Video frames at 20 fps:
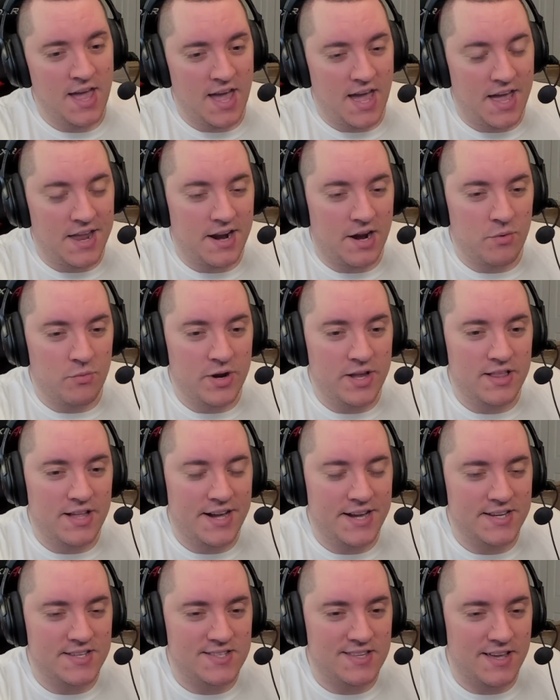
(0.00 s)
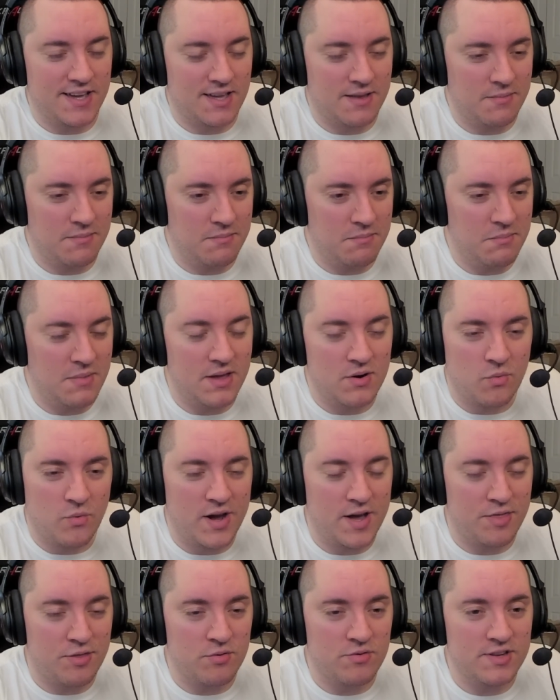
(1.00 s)
And I realized, like,
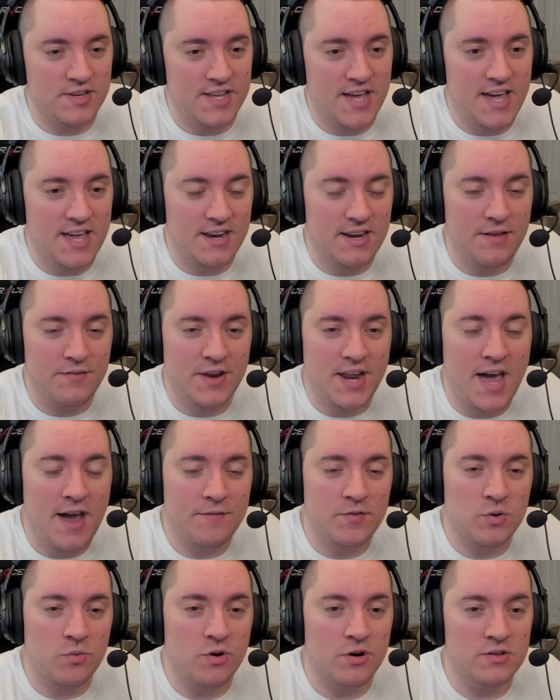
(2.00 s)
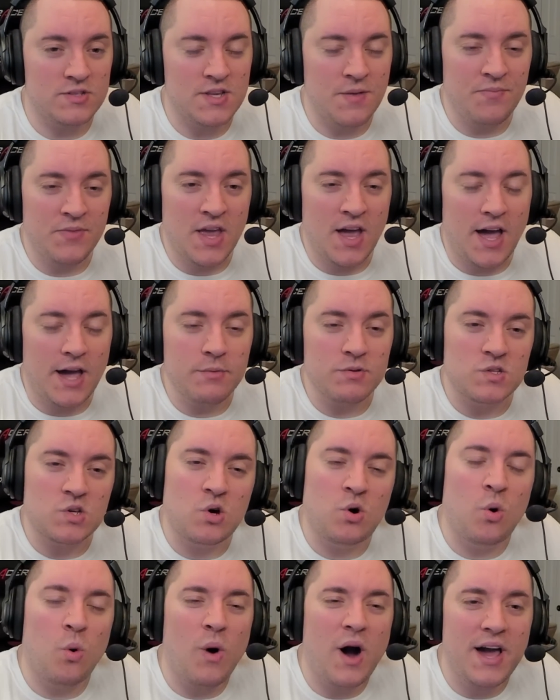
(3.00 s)
midway through the day and even afterwards, I was
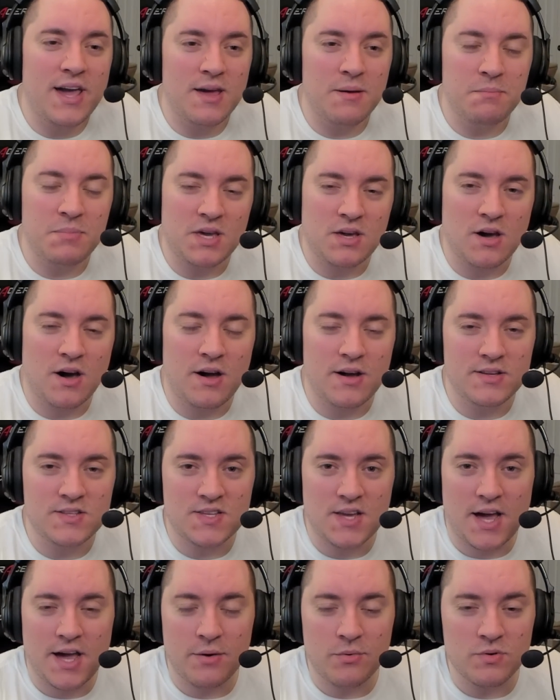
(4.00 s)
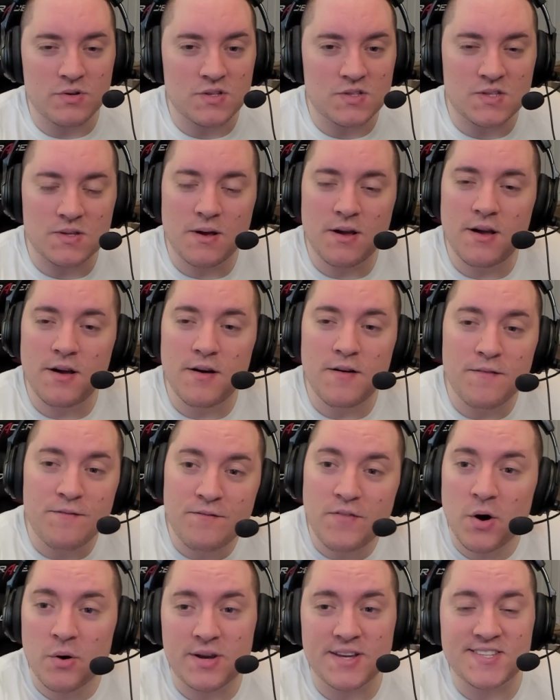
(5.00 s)
quiet because I was
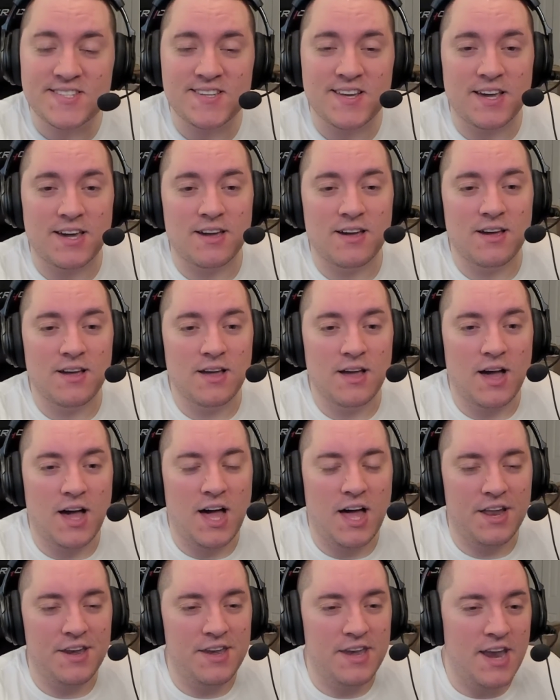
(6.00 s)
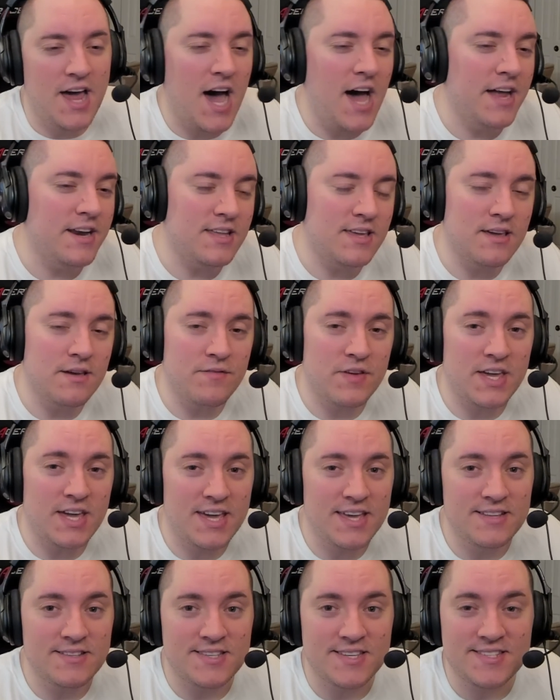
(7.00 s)
focusing on not giving
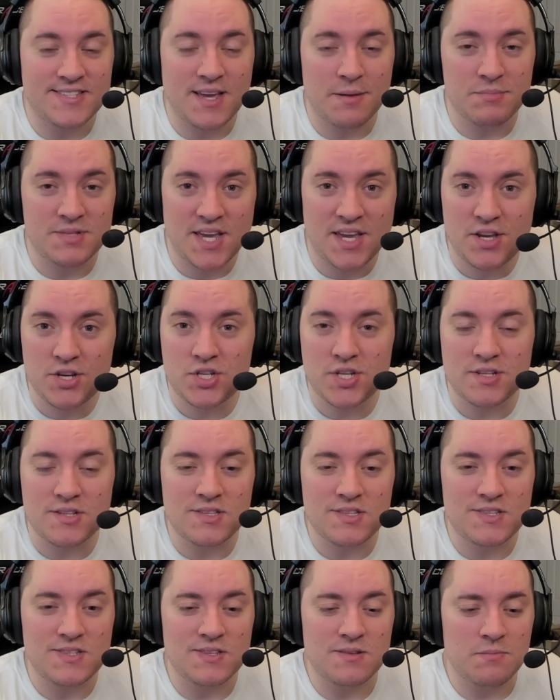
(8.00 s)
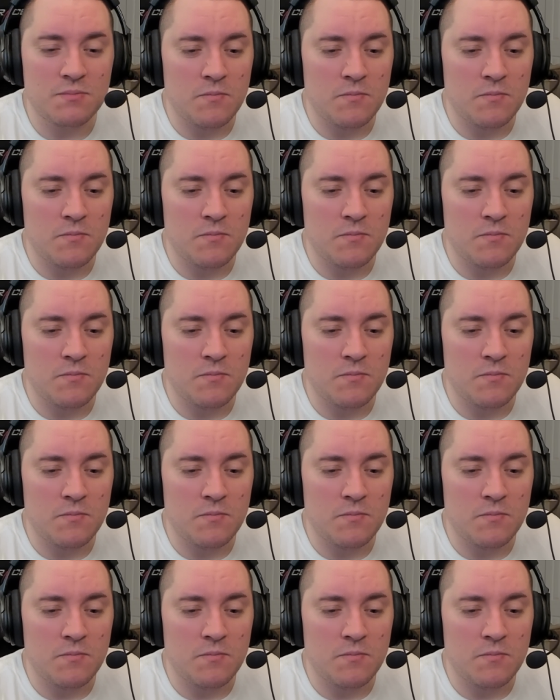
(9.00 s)
in to temptations